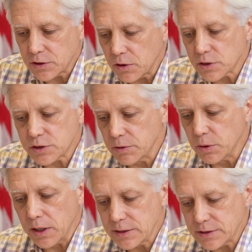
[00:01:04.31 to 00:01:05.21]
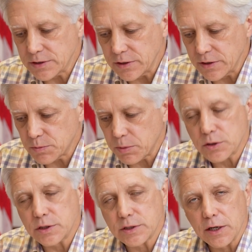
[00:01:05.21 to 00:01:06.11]
There are some nuances to this
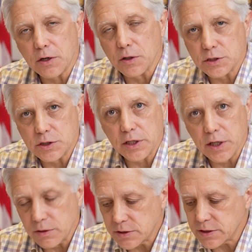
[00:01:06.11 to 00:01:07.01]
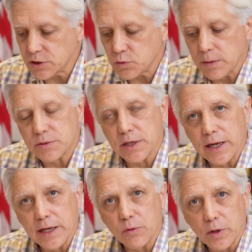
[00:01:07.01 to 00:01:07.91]
purchase. I encourage you to go to the city's
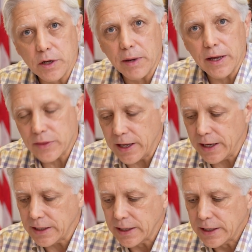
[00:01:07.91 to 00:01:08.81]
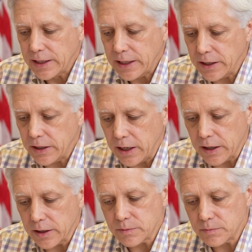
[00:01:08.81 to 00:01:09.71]
website and read about that and
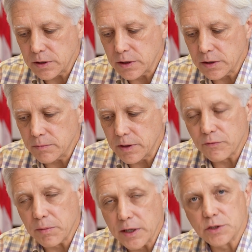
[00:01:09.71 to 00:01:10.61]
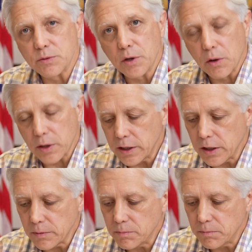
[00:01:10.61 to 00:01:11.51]
our um, information regarding
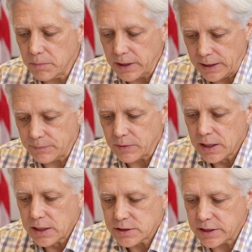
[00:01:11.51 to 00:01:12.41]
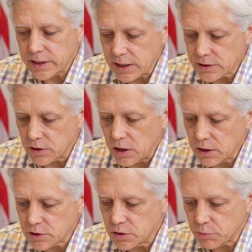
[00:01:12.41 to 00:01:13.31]
our meeting. City Council
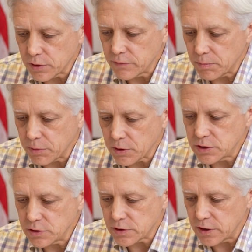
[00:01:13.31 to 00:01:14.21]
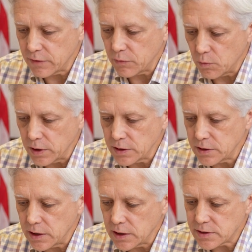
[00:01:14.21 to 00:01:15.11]
also approved the purchase of
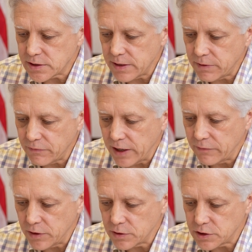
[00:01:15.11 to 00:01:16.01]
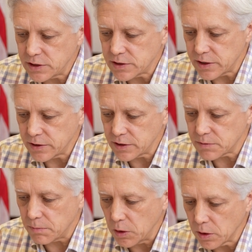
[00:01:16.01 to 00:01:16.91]
one uh, 7500
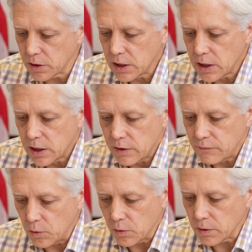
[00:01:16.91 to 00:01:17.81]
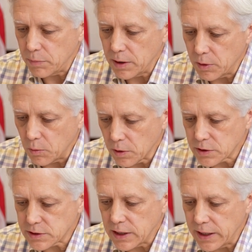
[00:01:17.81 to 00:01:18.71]
G-Series mower for Public
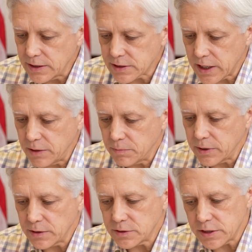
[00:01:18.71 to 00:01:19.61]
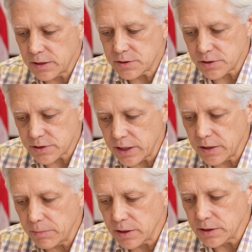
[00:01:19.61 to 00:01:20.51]
Works and Landscape and
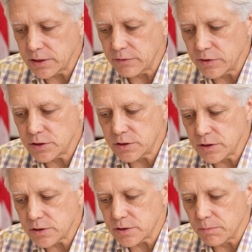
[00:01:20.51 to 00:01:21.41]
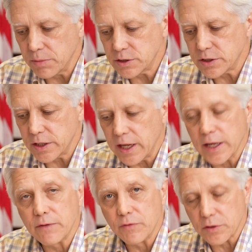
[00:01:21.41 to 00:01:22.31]
Sustainability Division. This is a budgeted
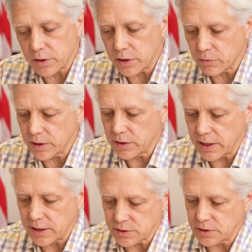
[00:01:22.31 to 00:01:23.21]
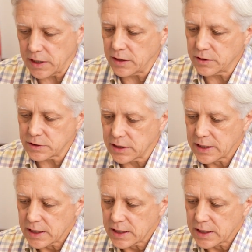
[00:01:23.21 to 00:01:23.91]
item for $33,000.